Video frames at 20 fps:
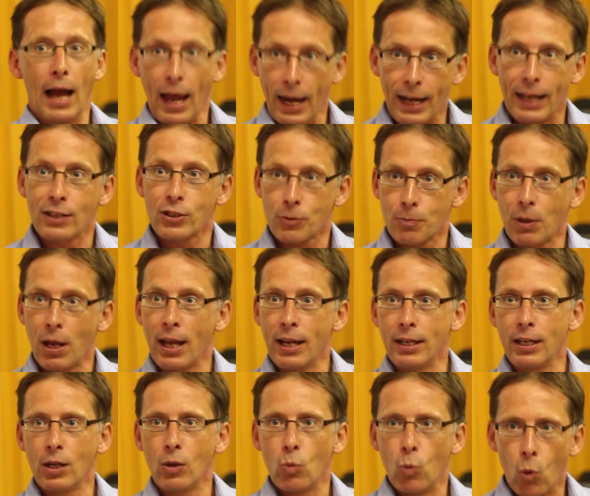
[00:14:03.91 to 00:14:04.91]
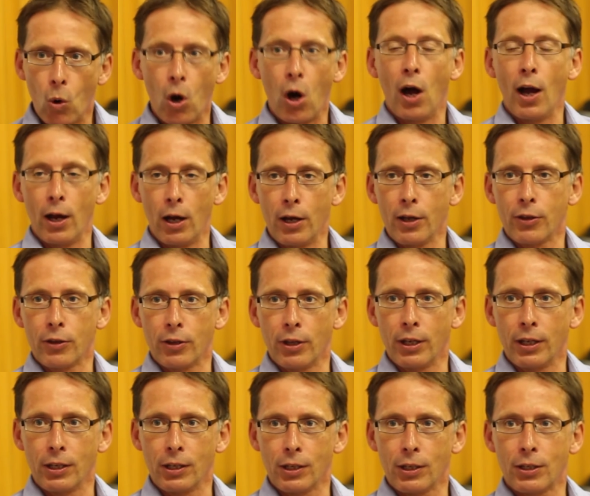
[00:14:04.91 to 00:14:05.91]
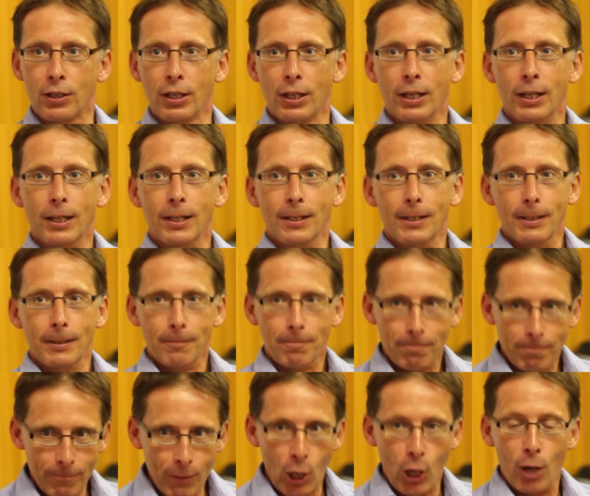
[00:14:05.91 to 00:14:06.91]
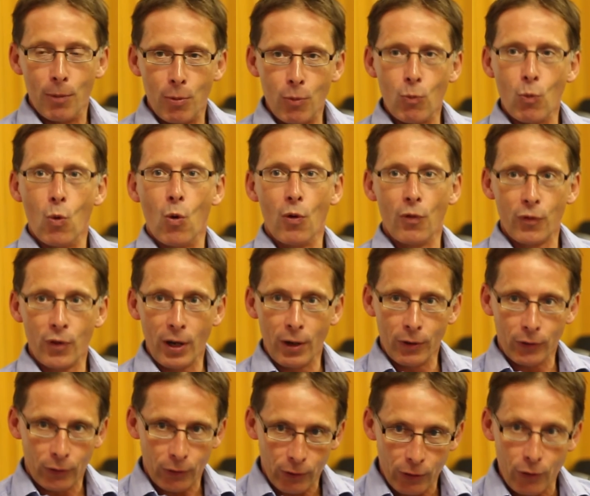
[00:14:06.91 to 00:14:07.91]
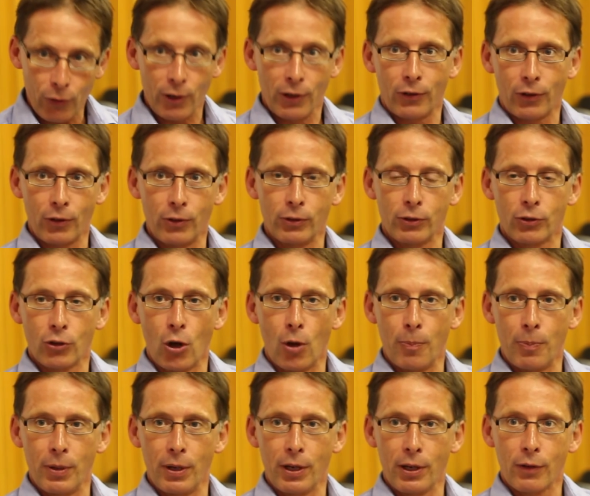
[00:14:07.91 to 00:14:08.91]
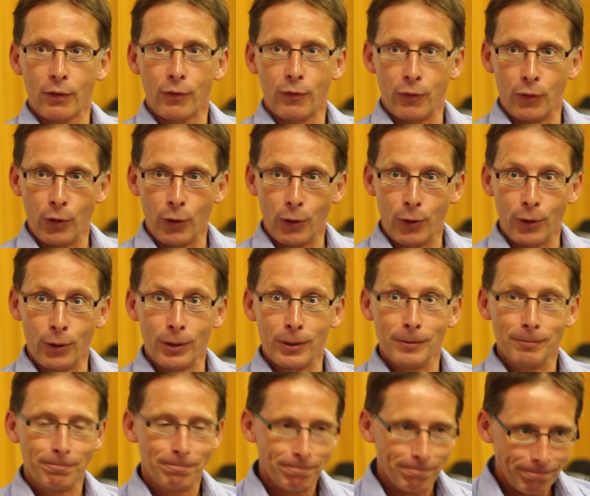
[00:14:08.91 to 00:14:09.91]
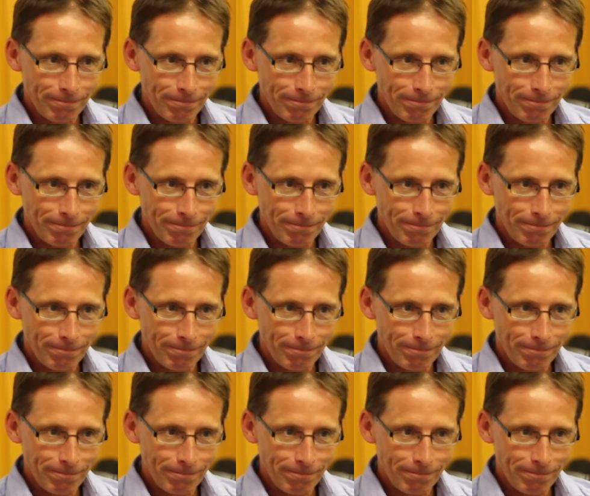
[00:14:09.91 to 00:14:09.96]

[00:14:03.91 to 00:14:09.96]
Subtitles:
and explaining why I think urban warfare is a critical topic for